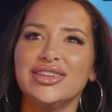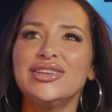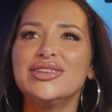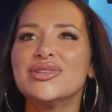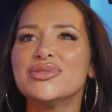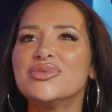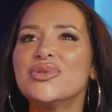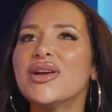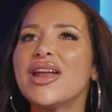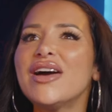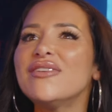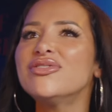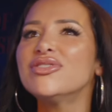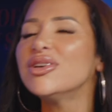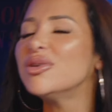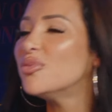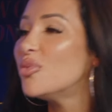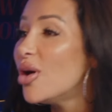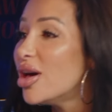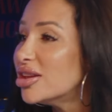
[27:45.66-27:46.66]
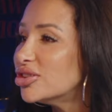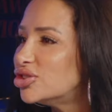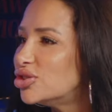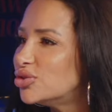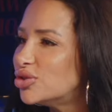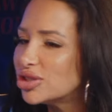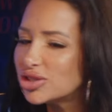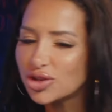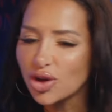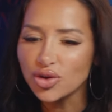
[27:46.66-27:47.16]
you know whatever it was you
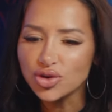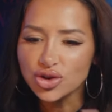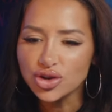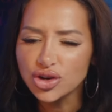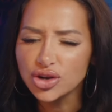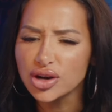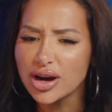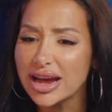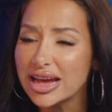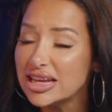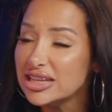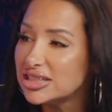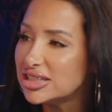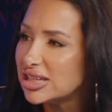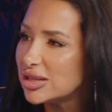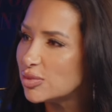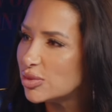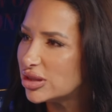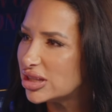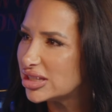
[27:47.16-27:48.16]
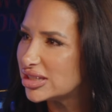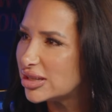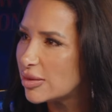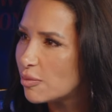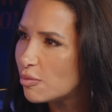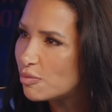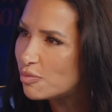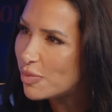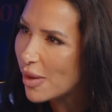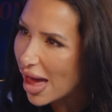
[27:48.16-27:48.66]
just go crazy with yeah, this
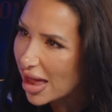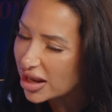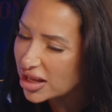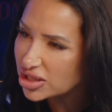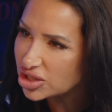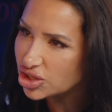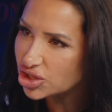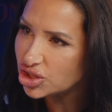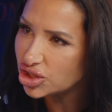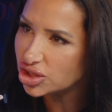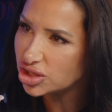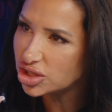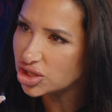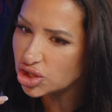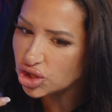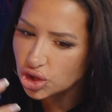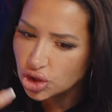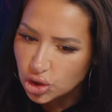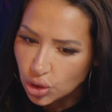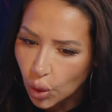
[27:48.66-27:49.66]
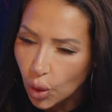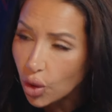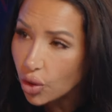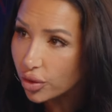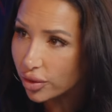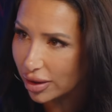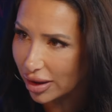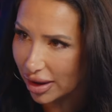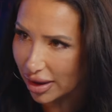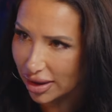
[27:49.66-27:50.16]
yeah, embellished
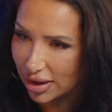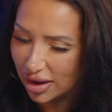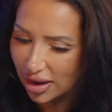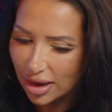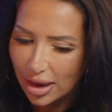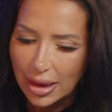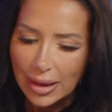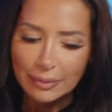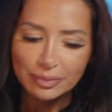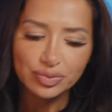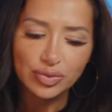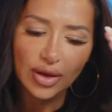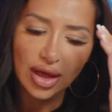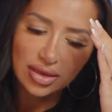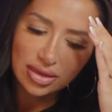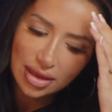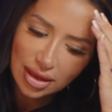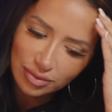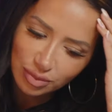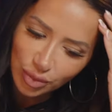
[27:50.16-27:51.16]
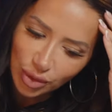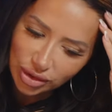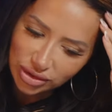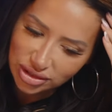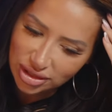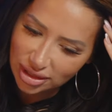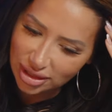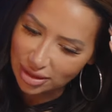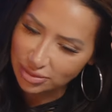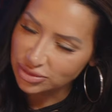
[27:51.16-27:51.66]
story and then
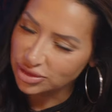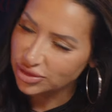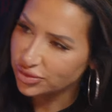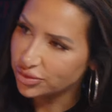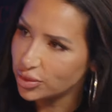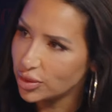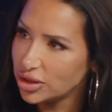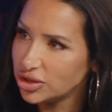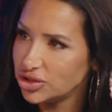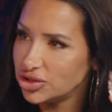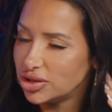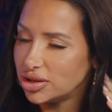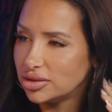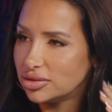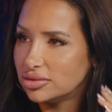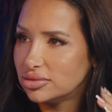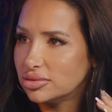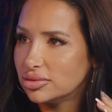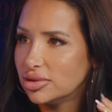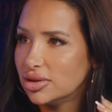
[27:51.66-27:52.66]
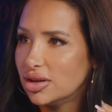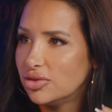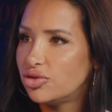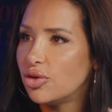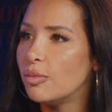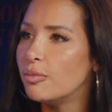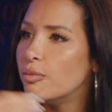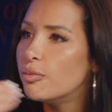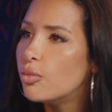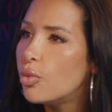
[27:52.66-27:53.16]
watch it come to fruition
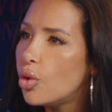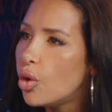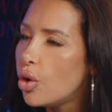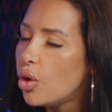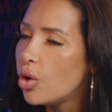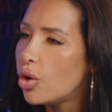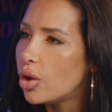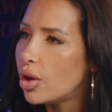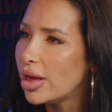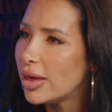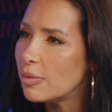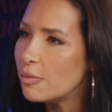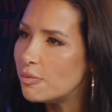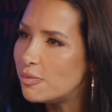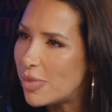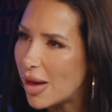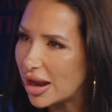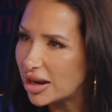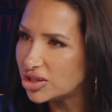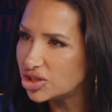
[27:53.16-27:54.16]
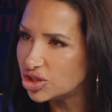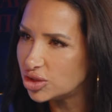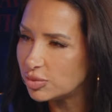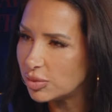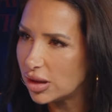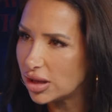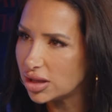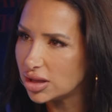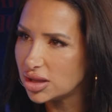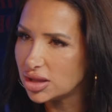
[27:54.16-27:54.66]
the more
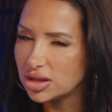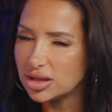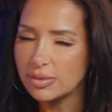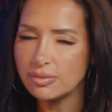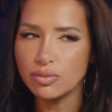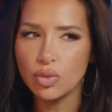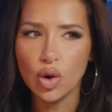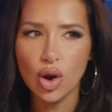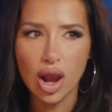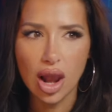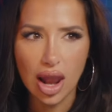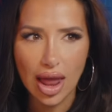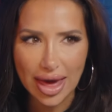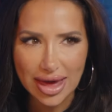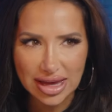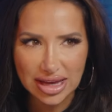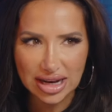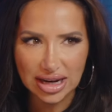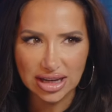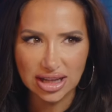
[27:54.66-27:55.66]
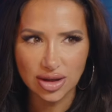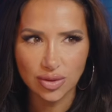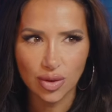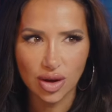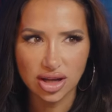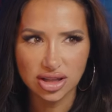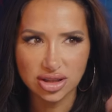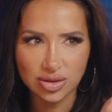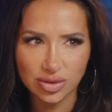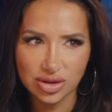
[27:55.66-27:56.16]
embellishment, the more likely you
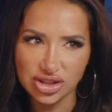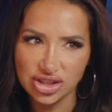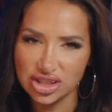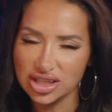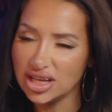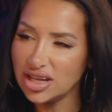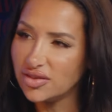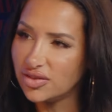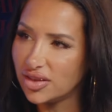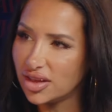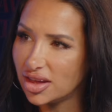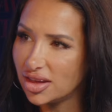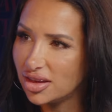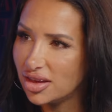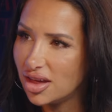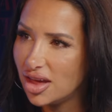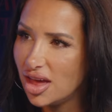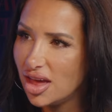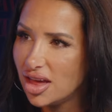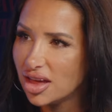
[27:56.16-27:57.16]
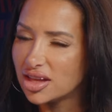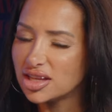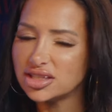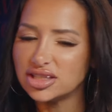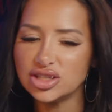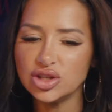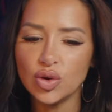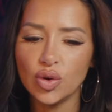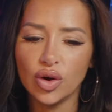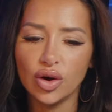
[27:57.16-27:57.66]
are to achieve it.
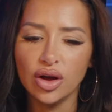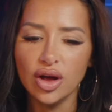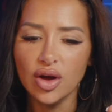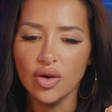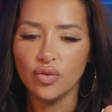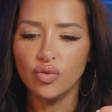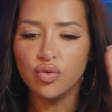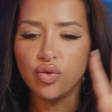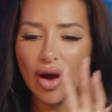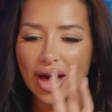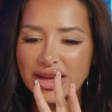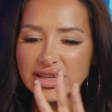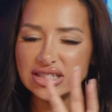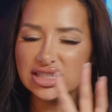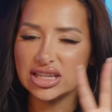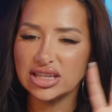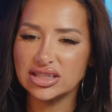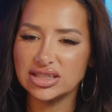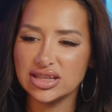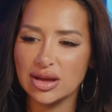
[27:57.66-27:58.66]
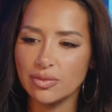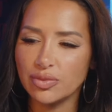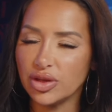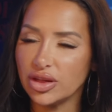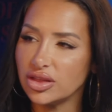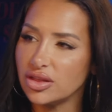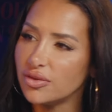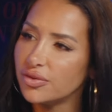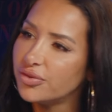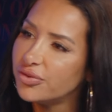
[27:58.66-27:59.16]
Because you're writing
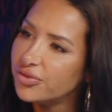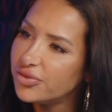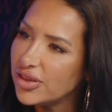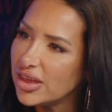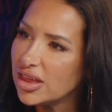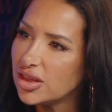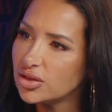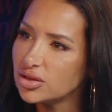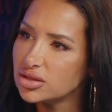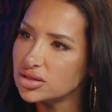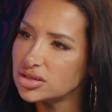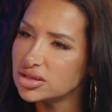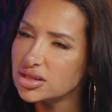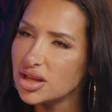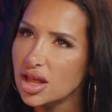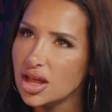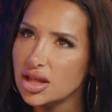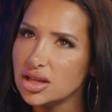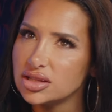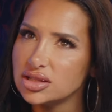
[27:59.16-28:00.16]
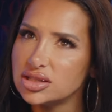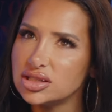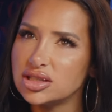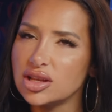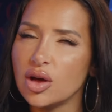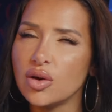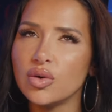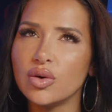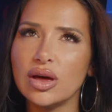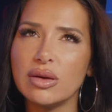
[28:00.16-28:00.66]
something that feels
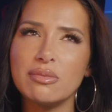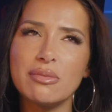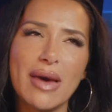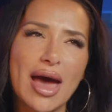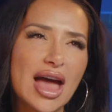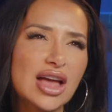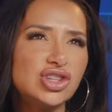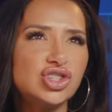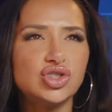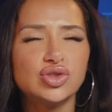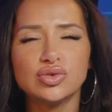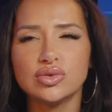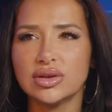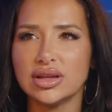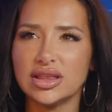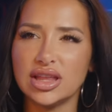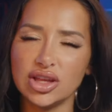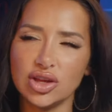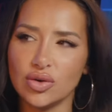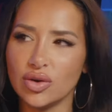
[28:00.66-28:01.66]
so imaginary that